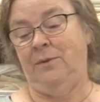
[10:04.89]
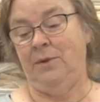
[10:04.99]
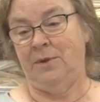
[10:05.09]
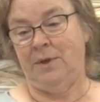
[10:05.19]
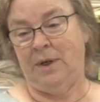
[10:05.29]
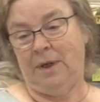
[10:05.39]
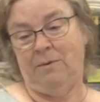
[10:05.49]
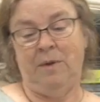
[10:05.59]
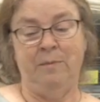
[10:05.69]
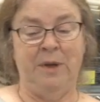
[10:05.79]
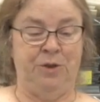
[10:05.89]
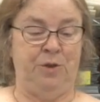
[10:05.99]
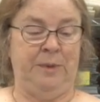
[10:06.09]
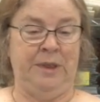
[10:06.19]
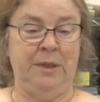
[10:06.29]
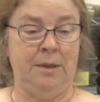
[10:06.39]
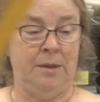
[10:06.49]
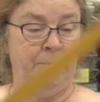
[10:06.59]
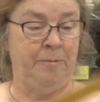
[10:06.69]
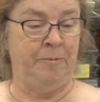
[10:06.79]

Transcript: You start out with measurements,